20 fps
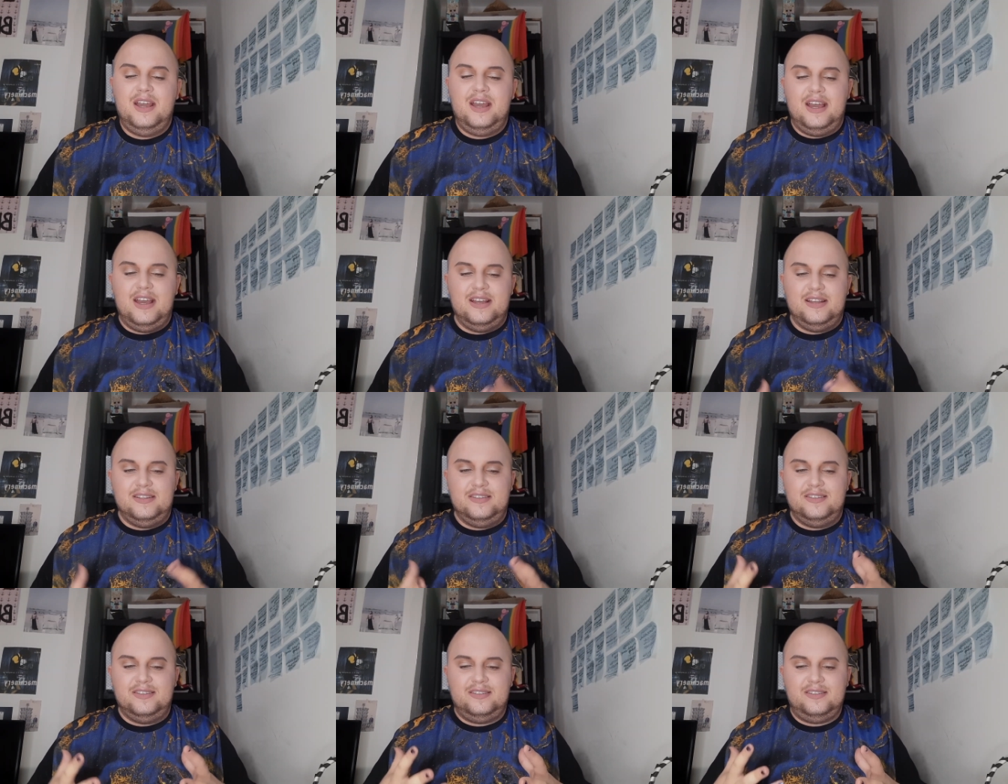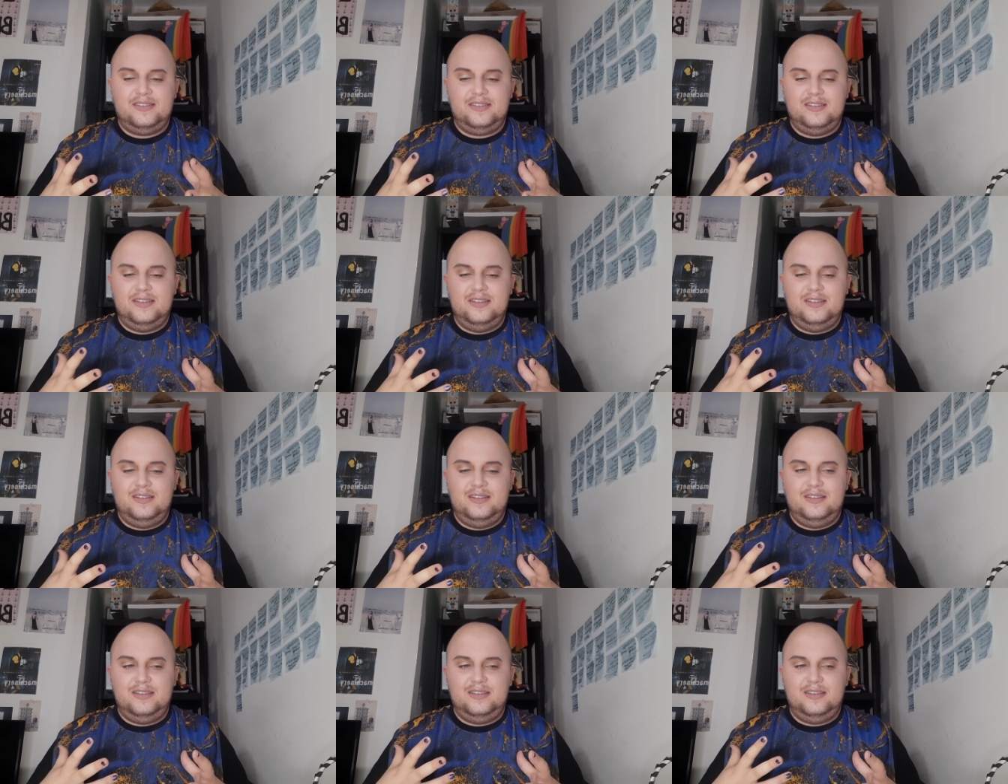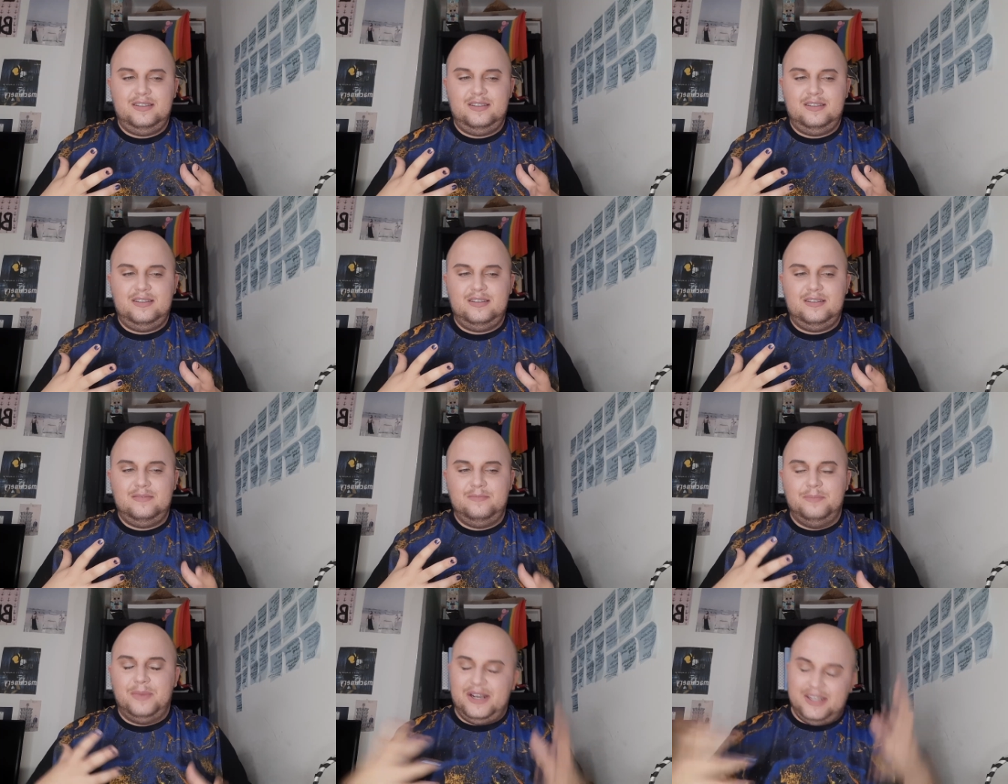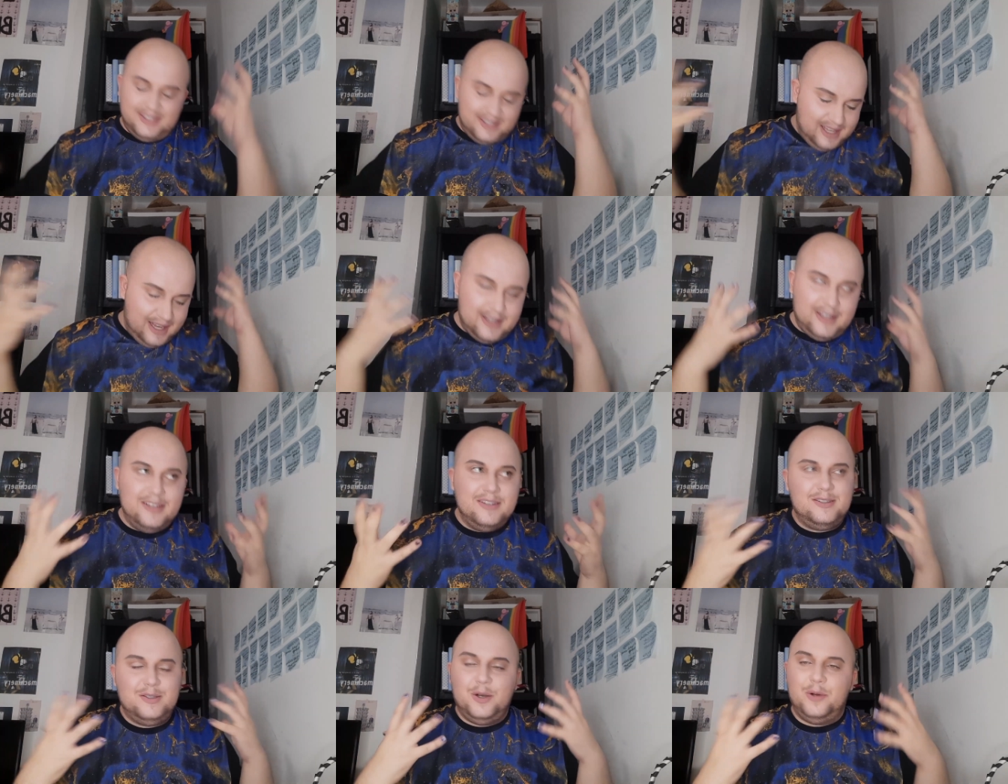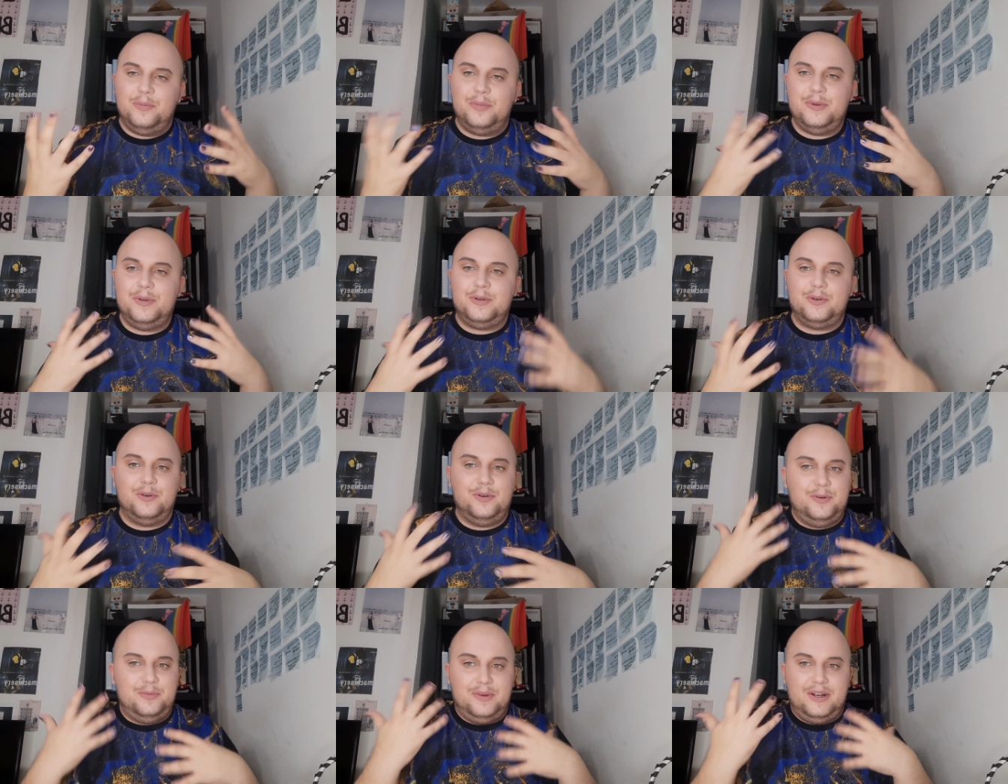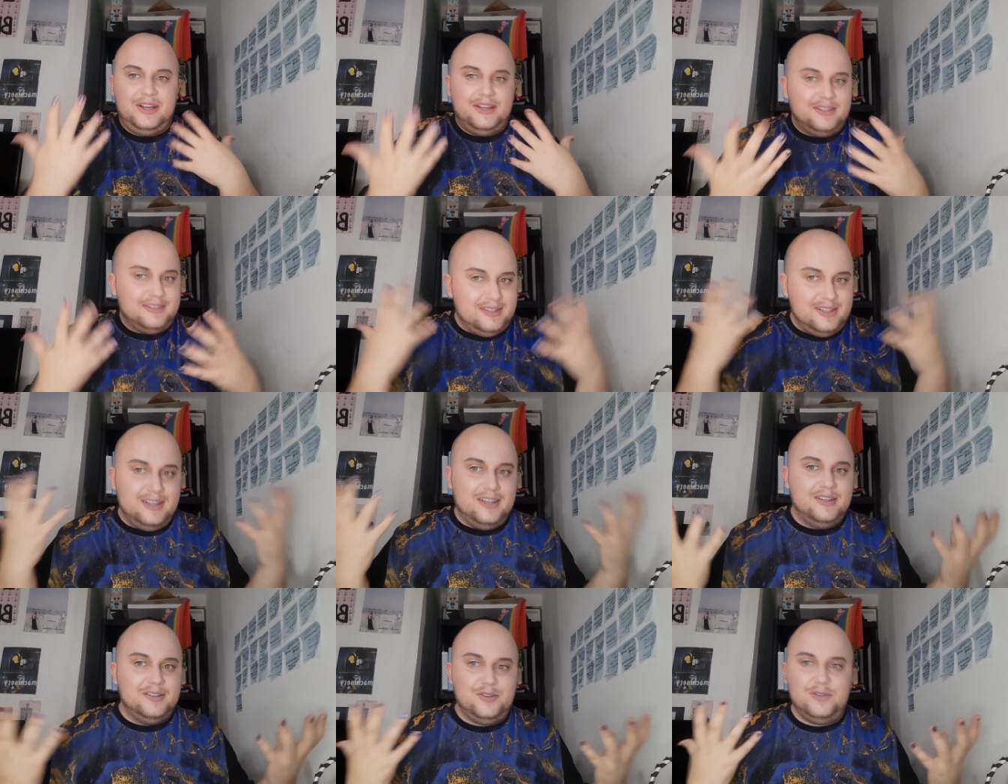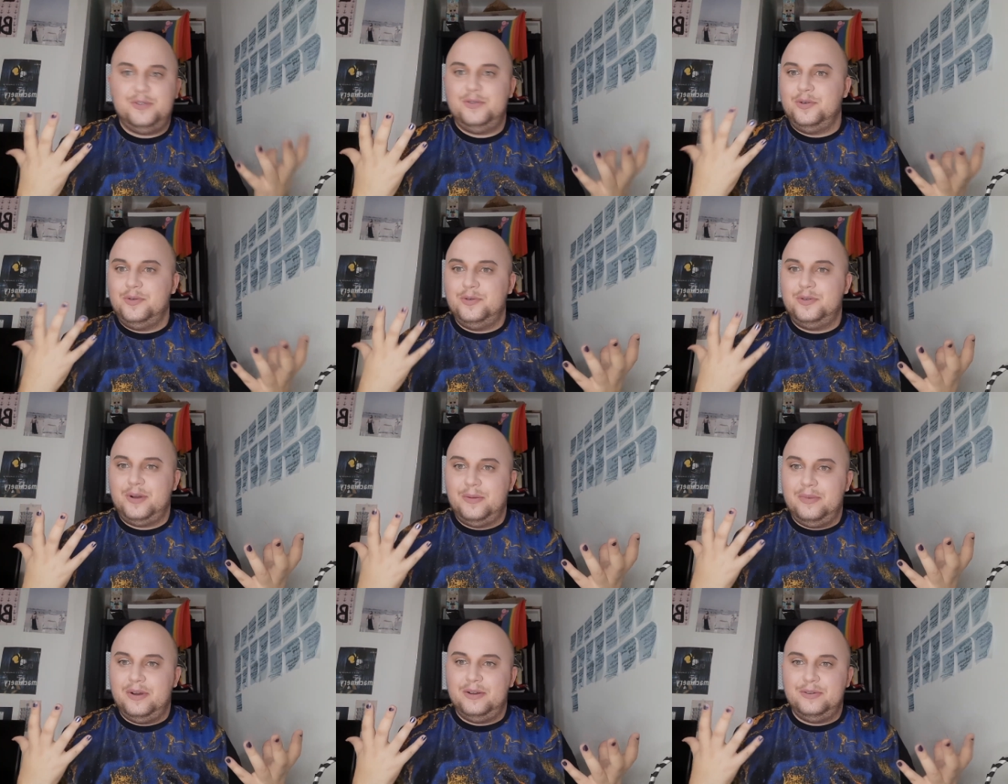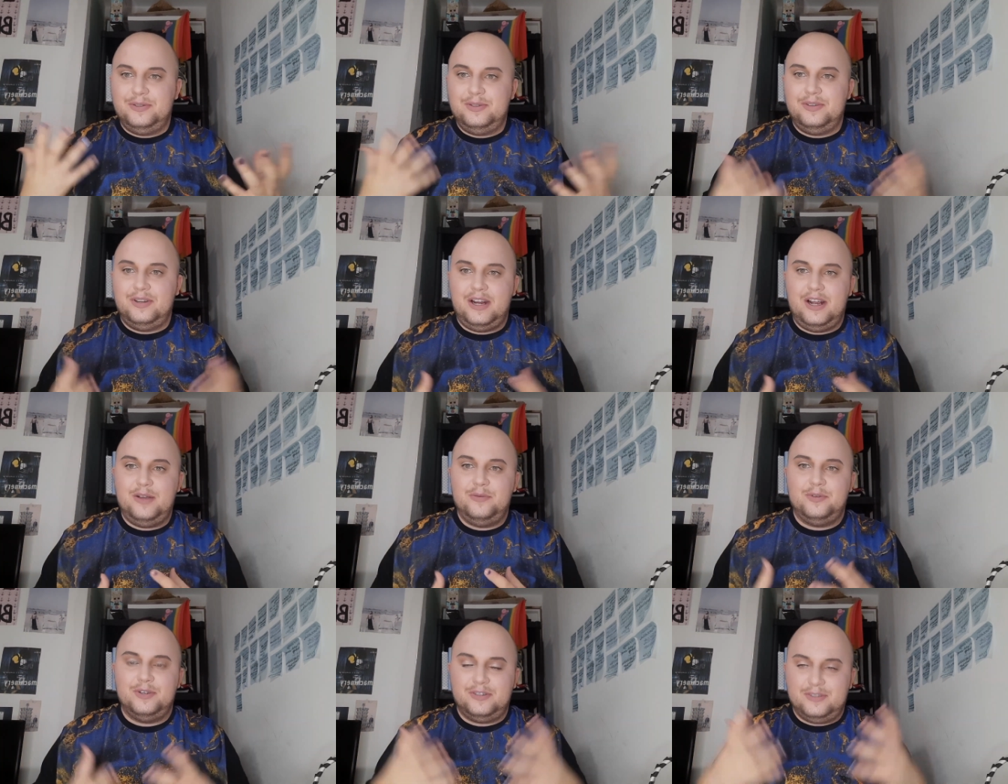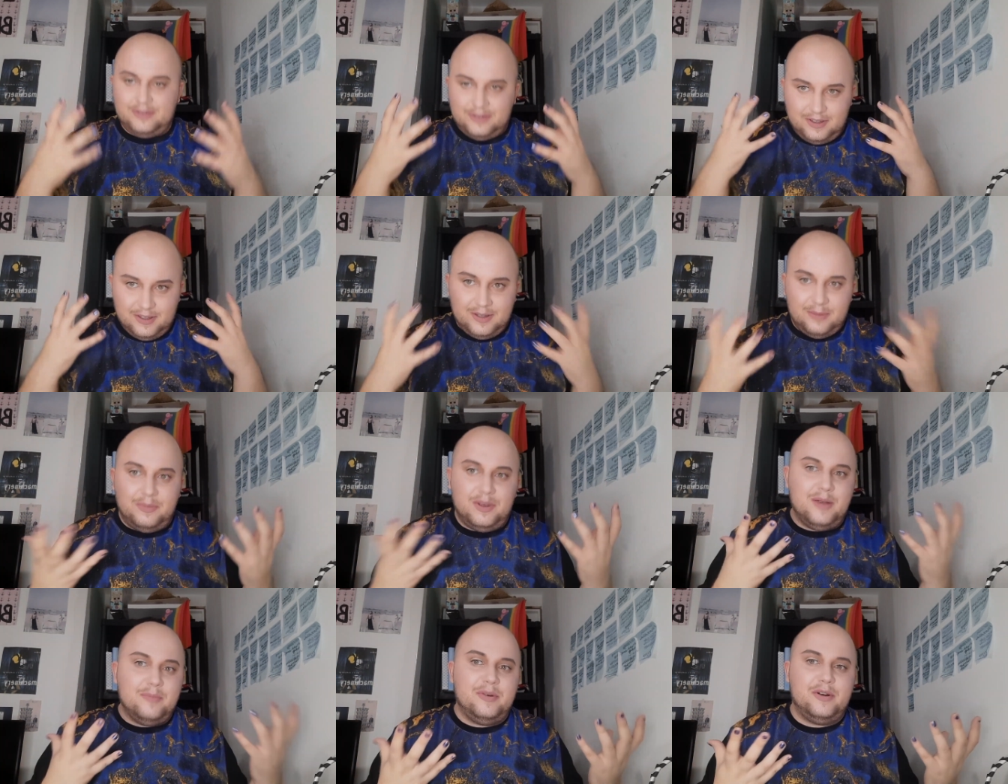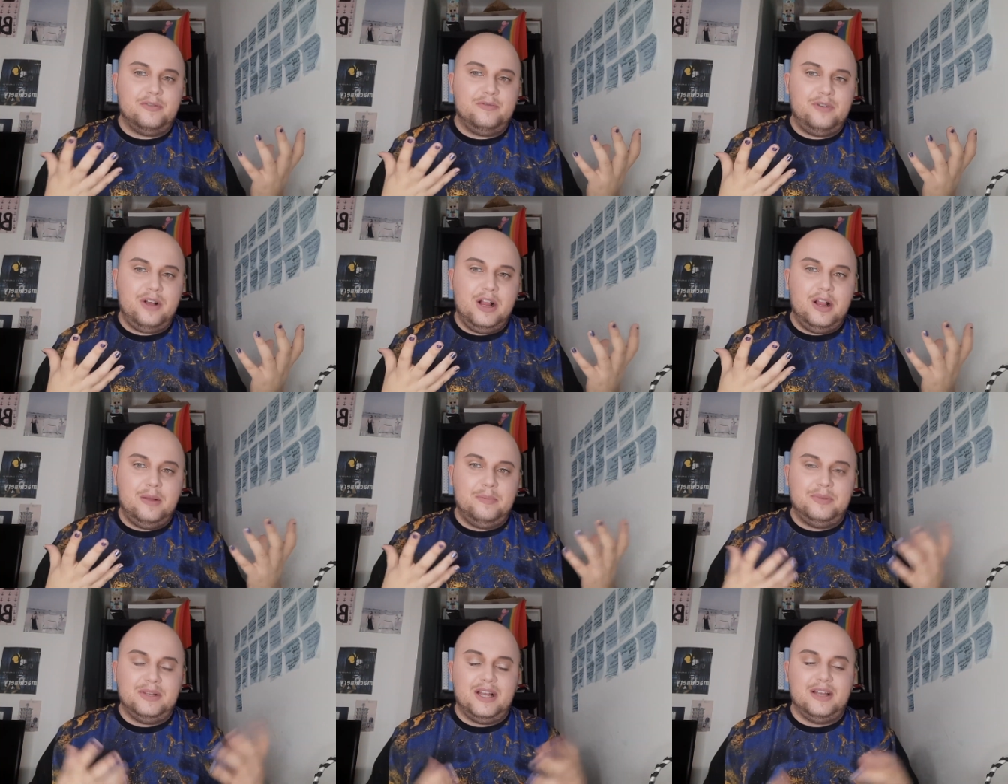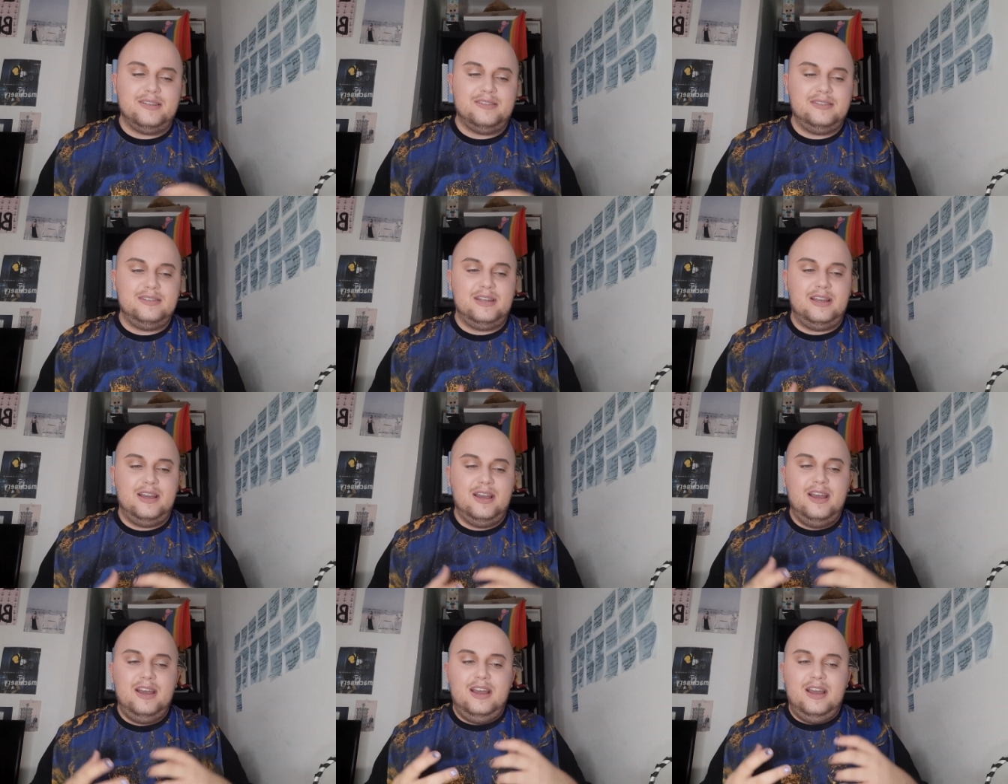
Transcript: And my second topic, or my idea to talk about today, was going to be about phalloplasty.